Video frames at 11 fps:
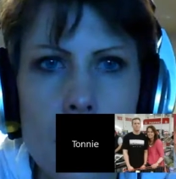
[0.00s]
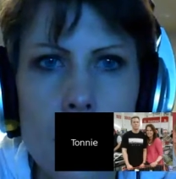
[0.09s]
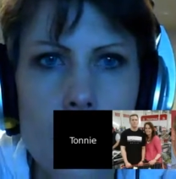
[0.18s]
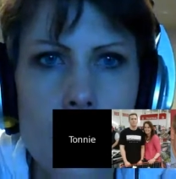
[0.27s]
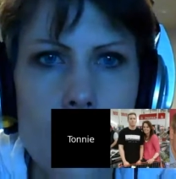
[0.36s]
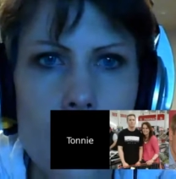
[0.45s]

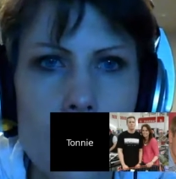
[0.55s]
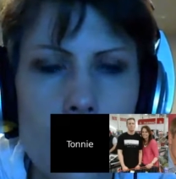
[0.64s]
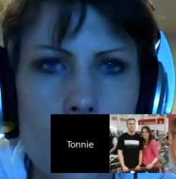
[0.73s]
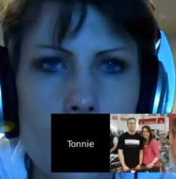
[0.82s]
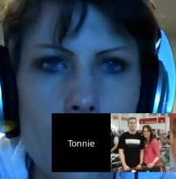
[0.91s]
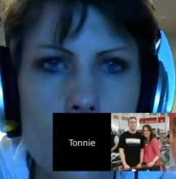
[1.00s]
Oh,
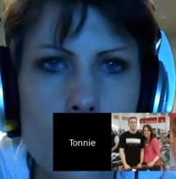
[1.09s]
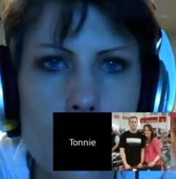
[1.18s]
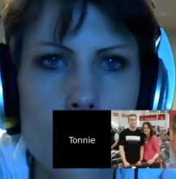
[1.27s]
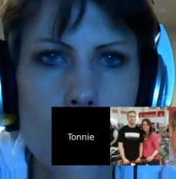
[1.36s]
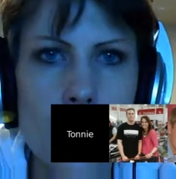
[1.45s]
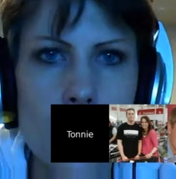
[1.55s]

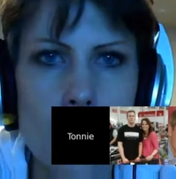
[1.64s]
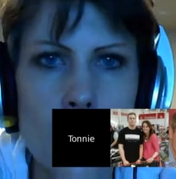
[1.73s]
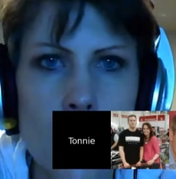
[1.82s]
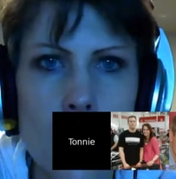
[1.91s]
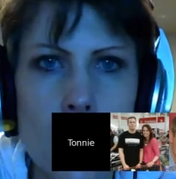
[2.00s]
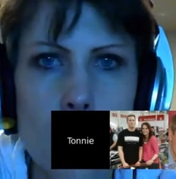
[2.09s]
always is right on
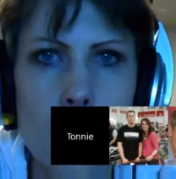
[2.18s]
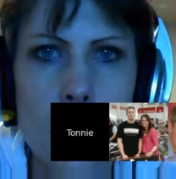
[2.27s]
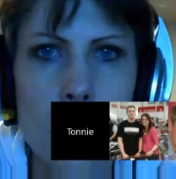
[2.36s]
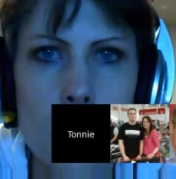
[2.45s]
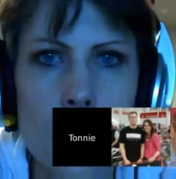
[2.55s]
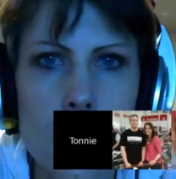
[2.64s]
top of my
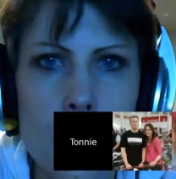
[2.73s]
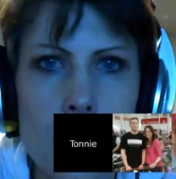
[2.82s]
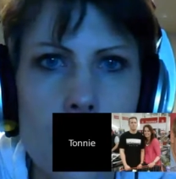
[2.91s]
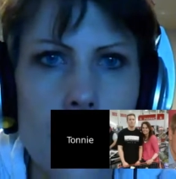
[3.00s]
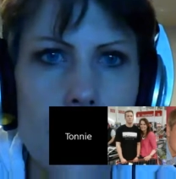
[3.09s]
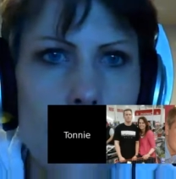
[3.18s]
quiz.
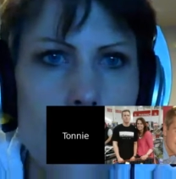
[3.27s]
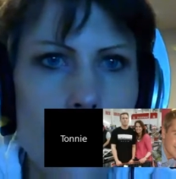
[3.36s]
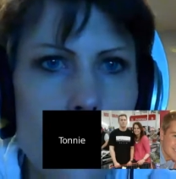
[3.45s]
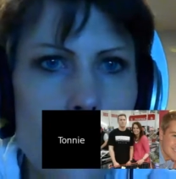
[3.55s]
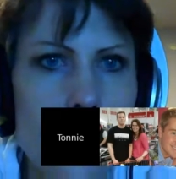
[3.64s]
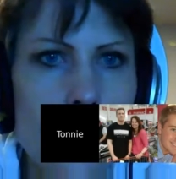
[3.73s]
Okay,
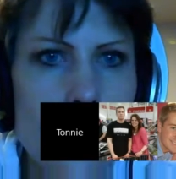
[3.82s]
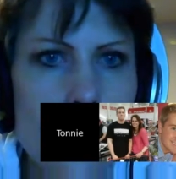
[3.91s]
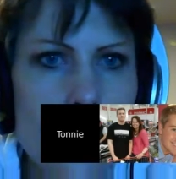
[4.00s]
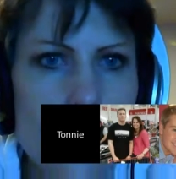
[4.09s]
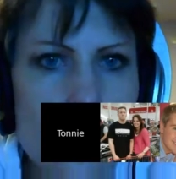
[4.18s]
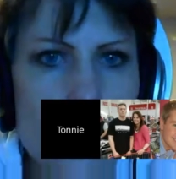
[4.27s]

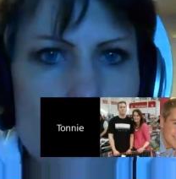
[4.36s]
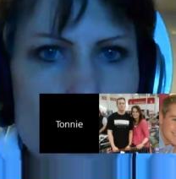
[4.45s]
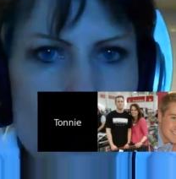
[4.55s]
here we go.